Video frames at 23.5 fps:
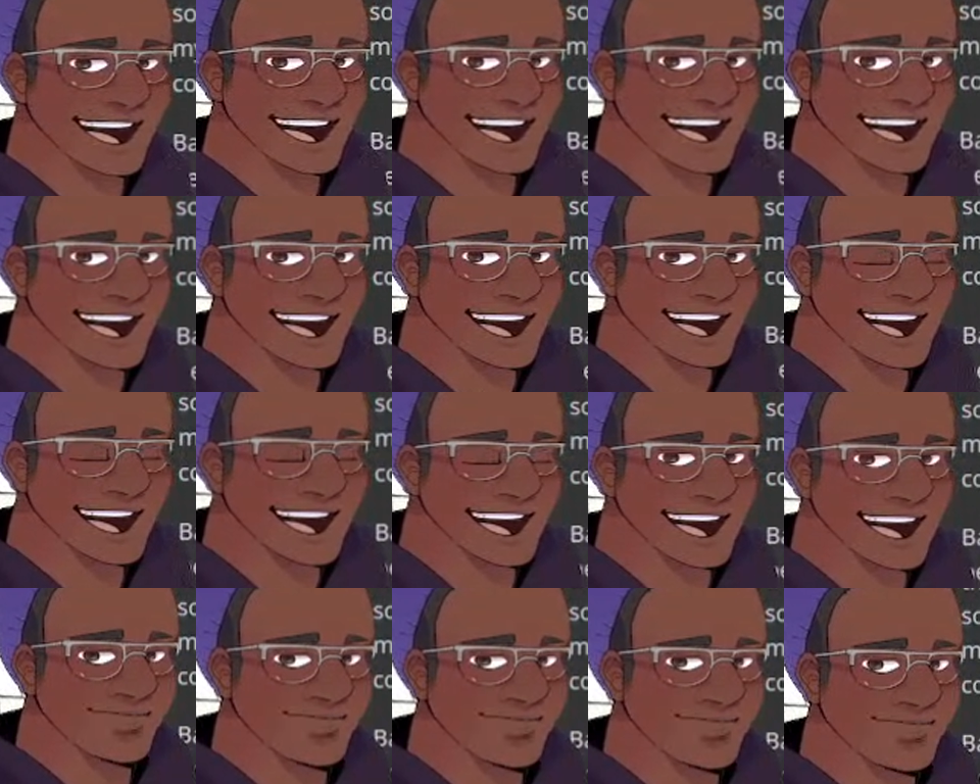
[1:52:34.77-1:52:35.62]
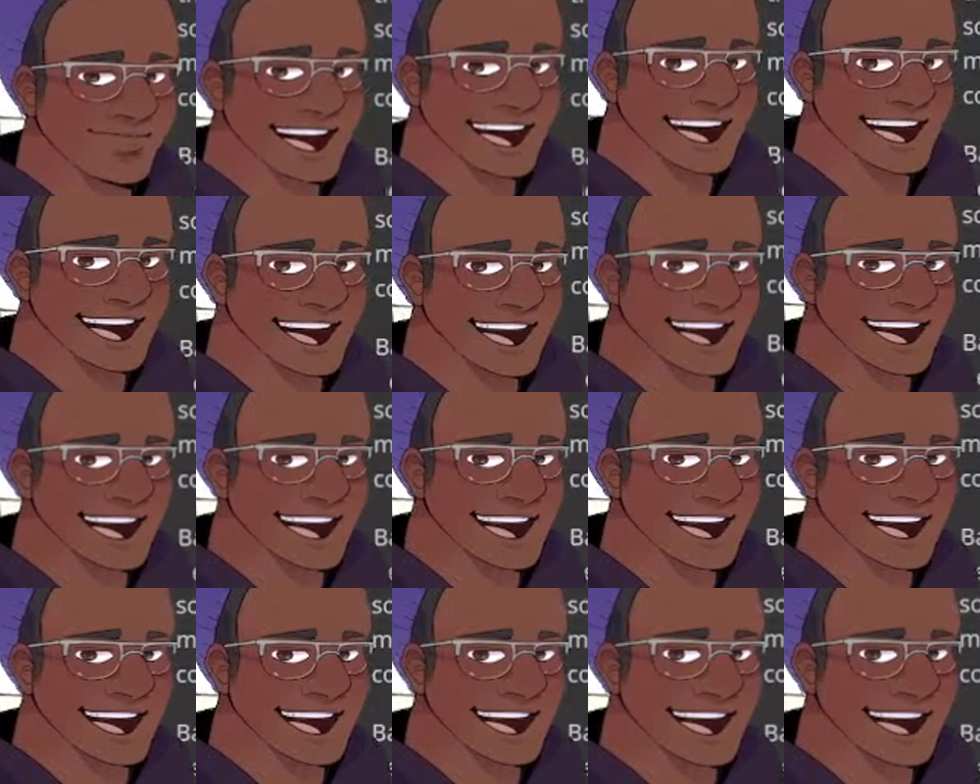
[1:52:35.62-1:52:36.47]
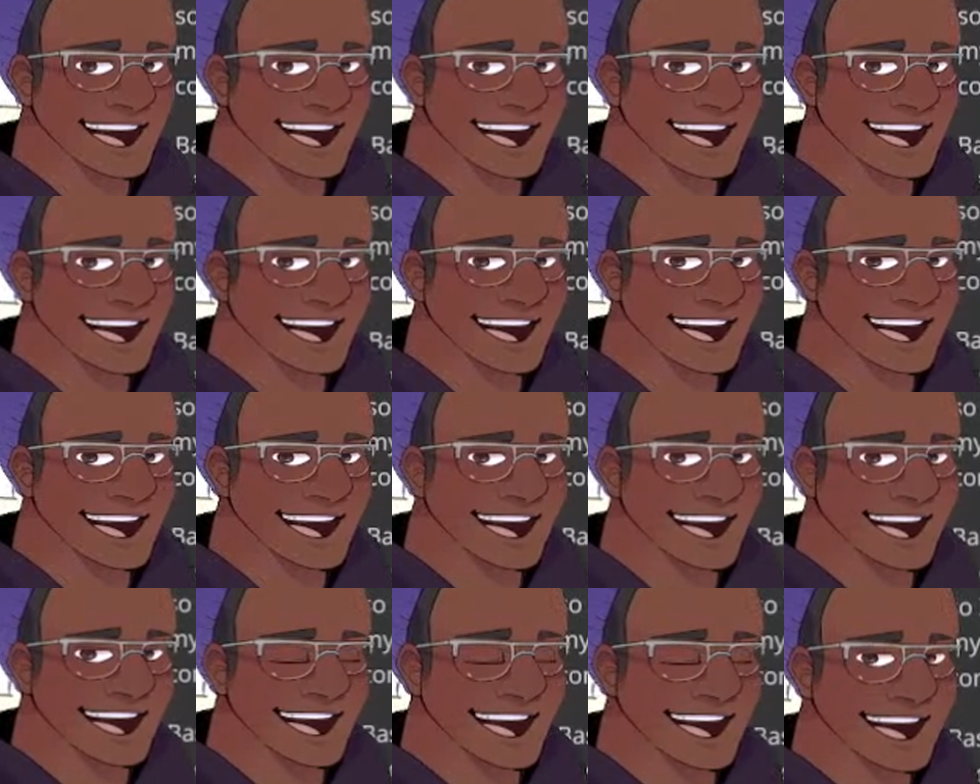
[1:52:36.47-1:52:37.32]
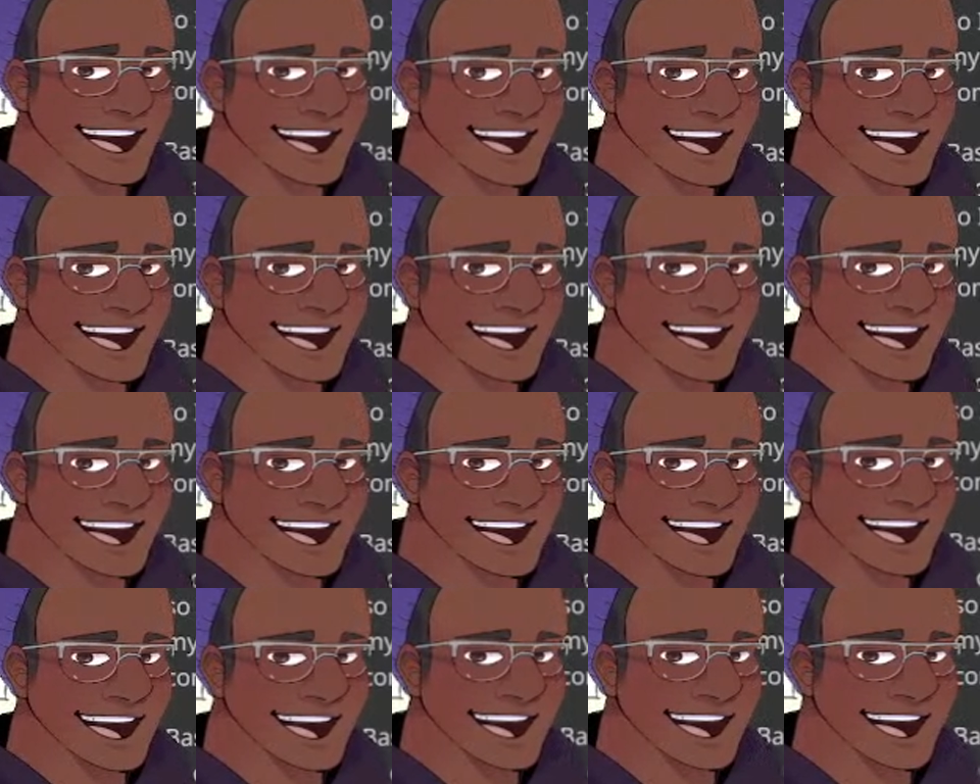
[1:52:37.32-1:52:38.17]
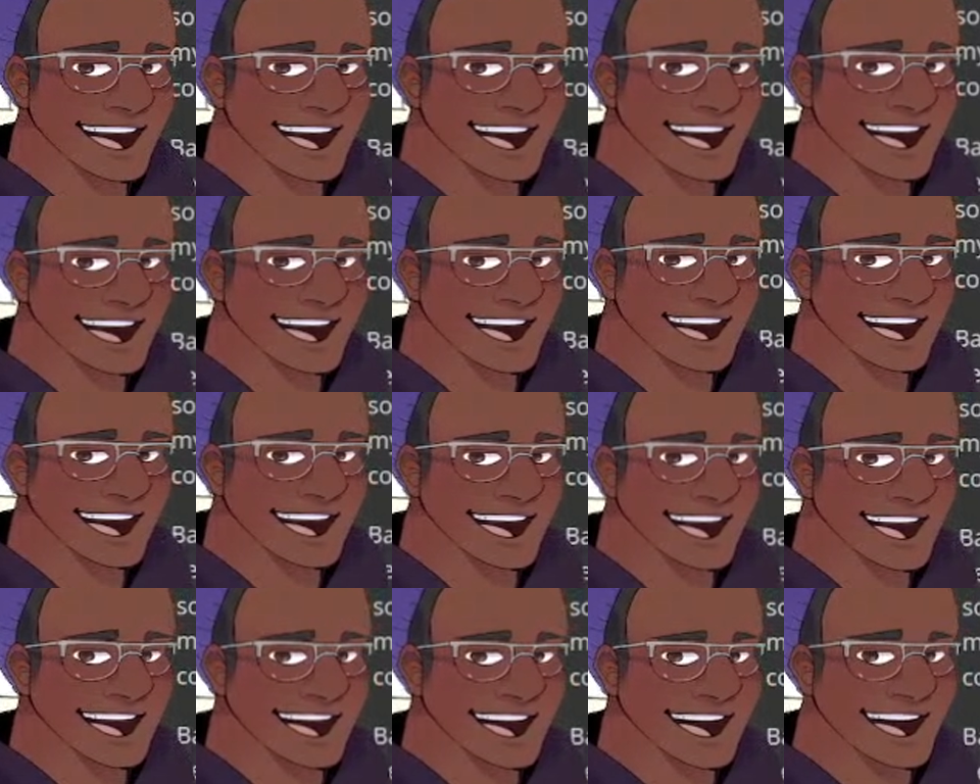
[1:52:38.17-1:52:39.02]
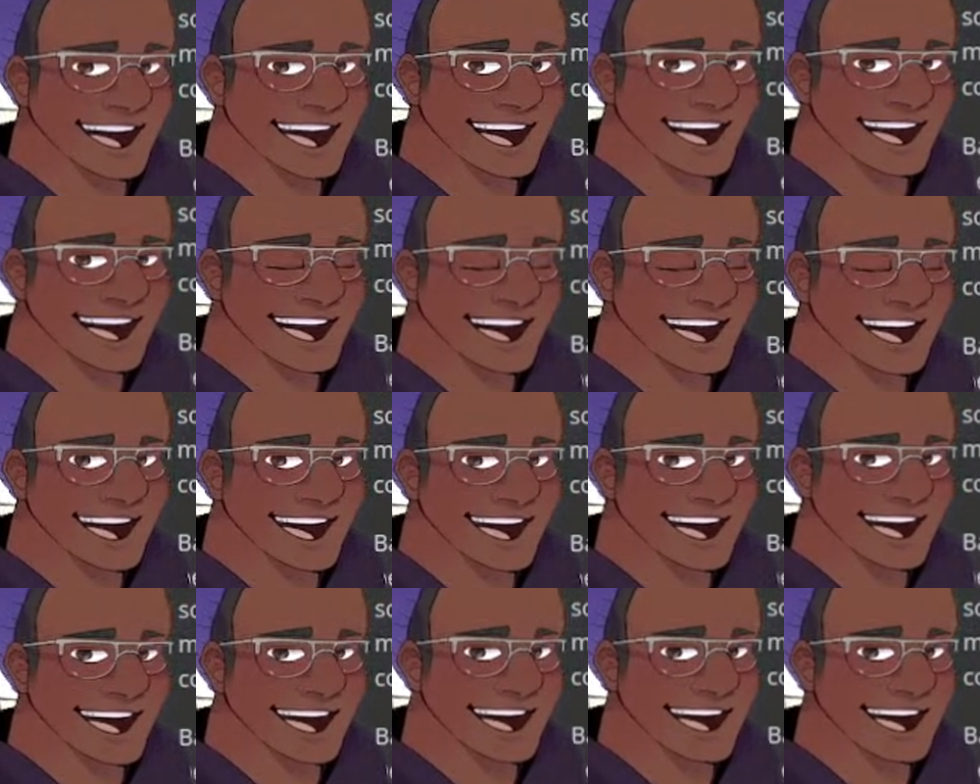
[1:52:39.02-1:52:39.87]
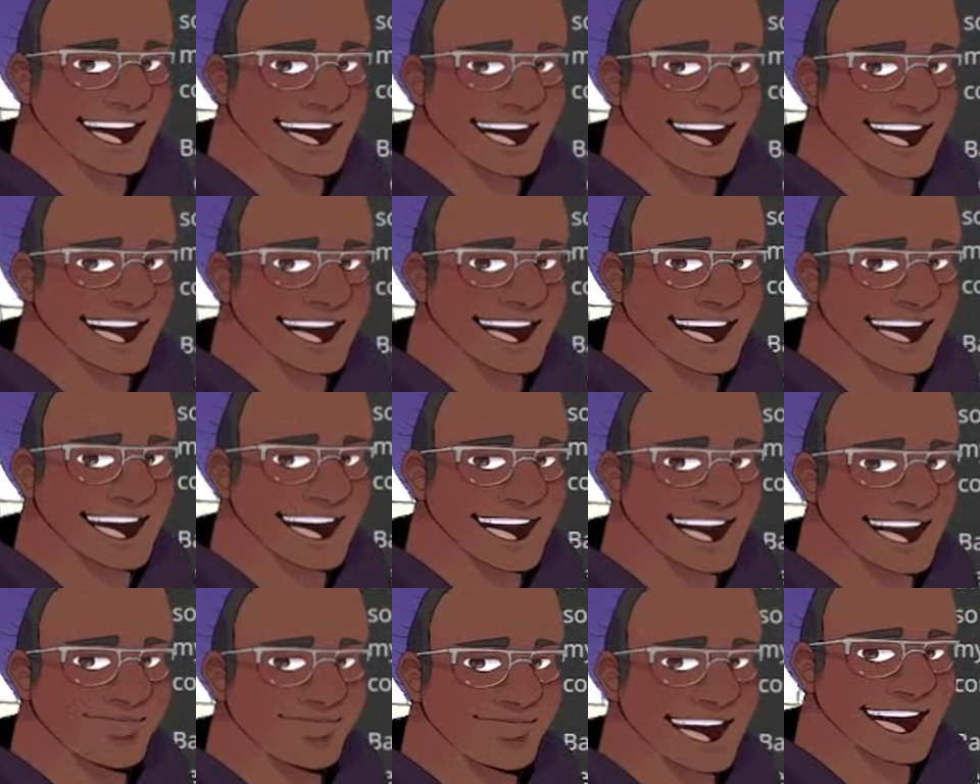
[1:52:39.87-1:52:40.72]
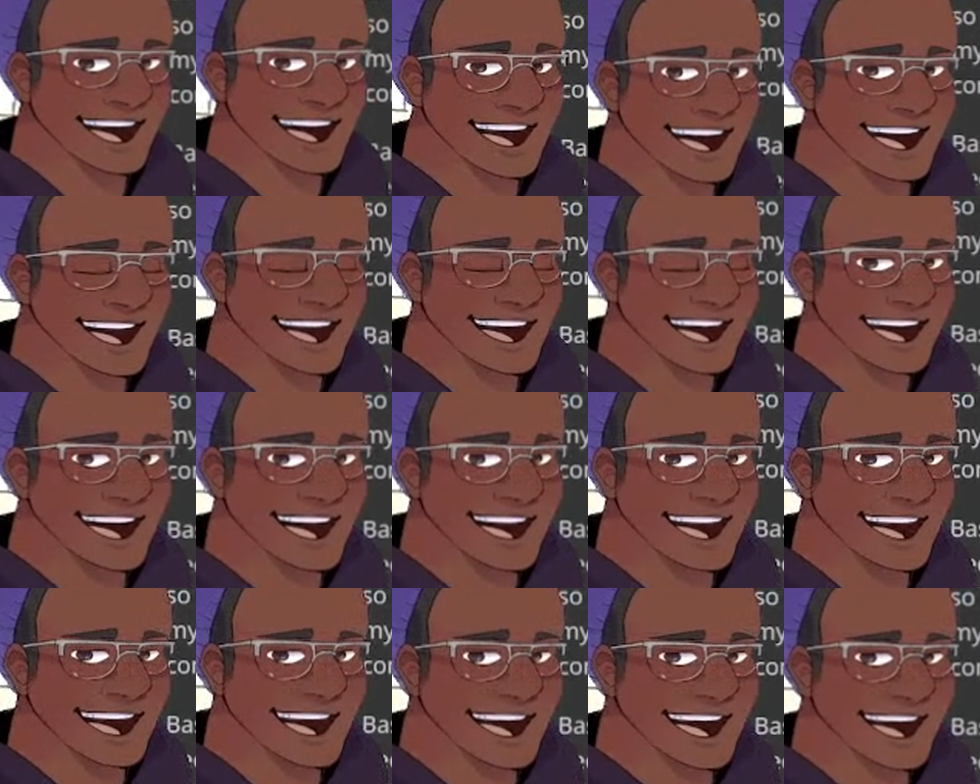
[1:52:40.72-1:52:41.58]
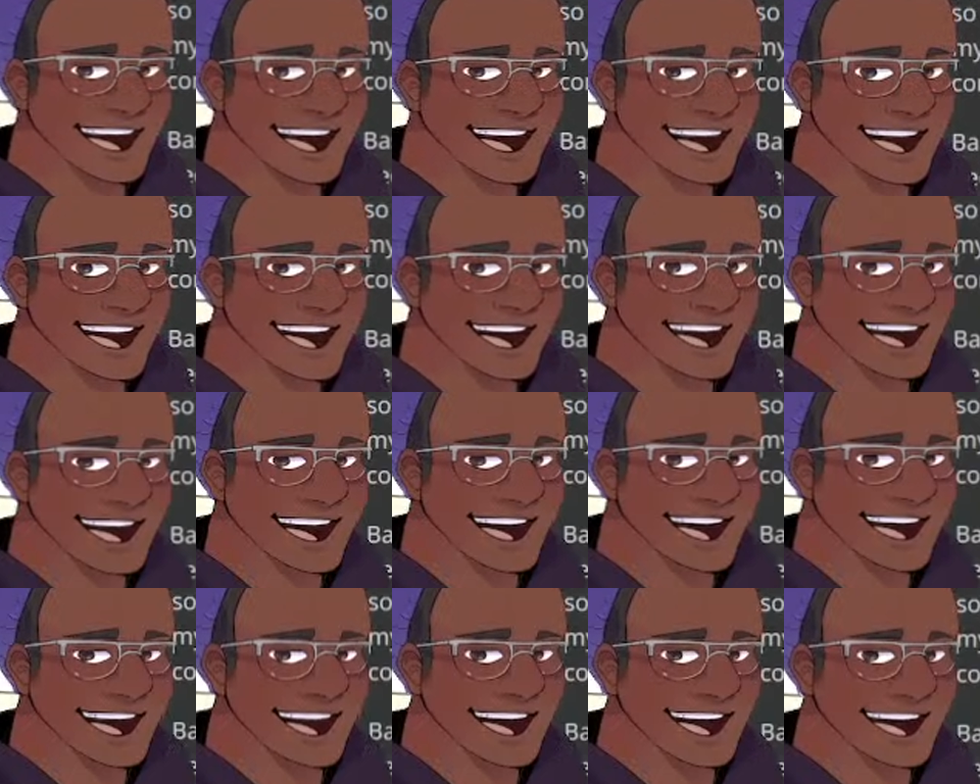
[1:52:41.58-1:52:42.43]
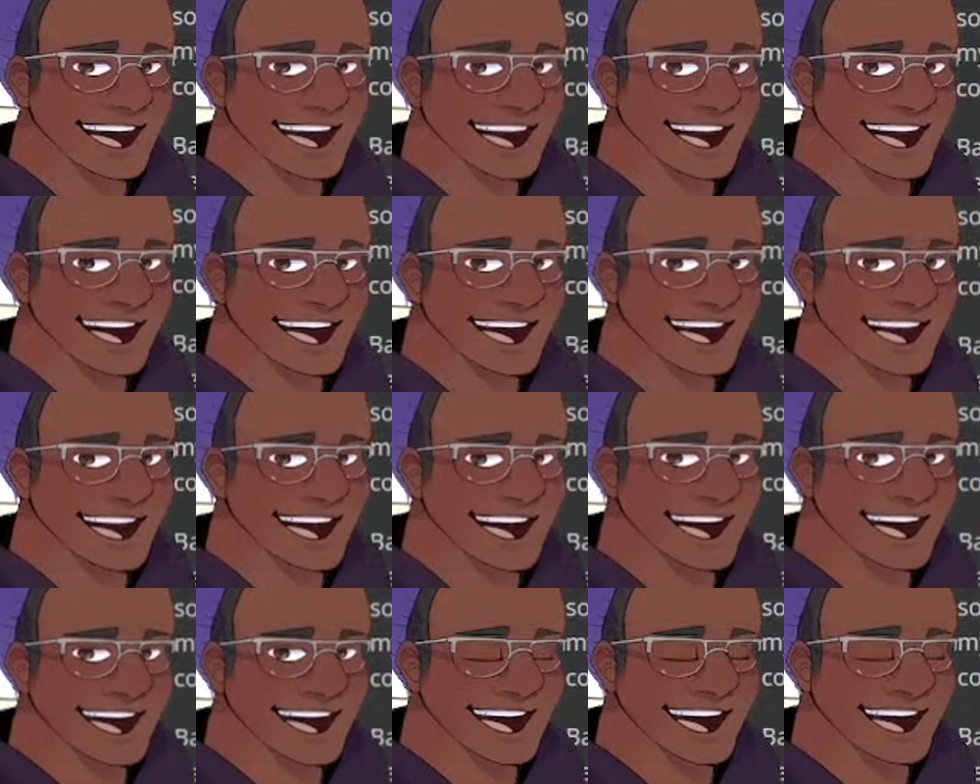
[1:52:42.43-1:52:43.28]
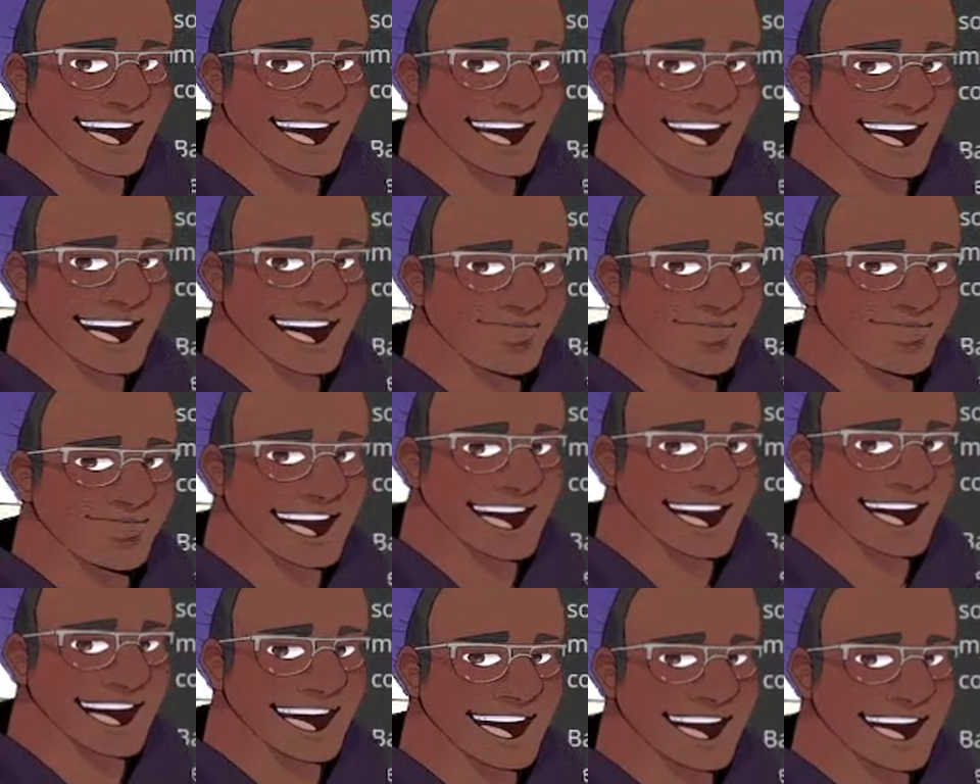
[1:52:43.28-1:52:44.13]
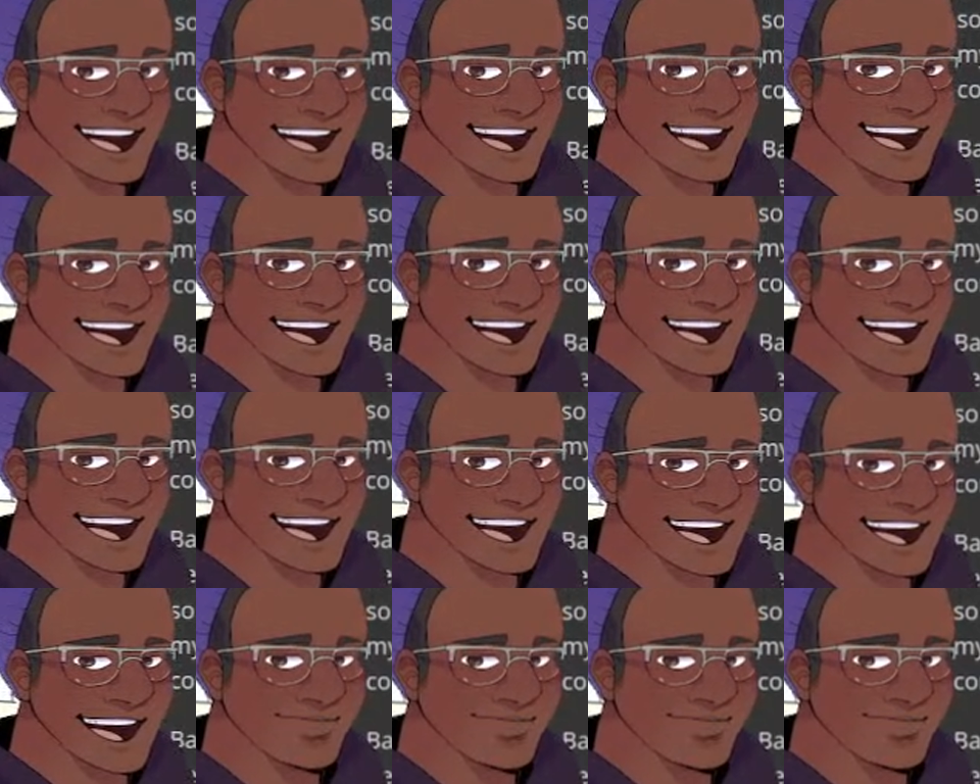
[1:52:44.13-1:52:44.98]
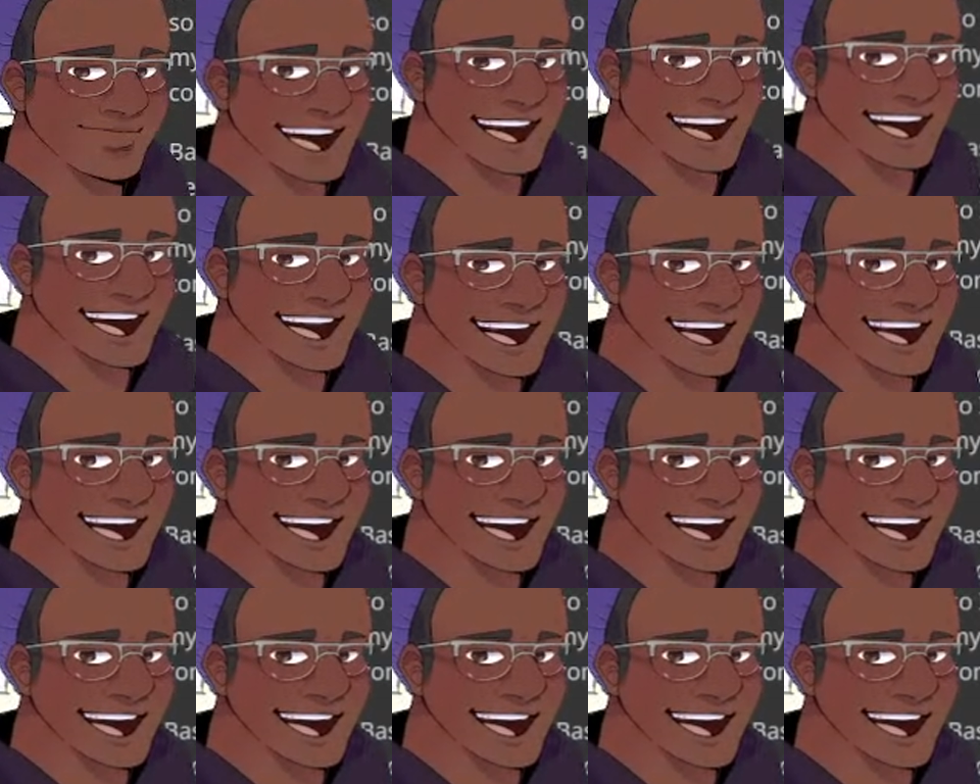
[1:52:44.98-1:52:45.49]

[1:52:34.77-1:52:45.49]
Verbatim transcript: Yeah, and I was the idea of Nebula, but it's not like anyone can join. Yeah, it doesn't have to. It doesn't always have to be for everyone. I think systems can exist to support the people who need them or who can use them, and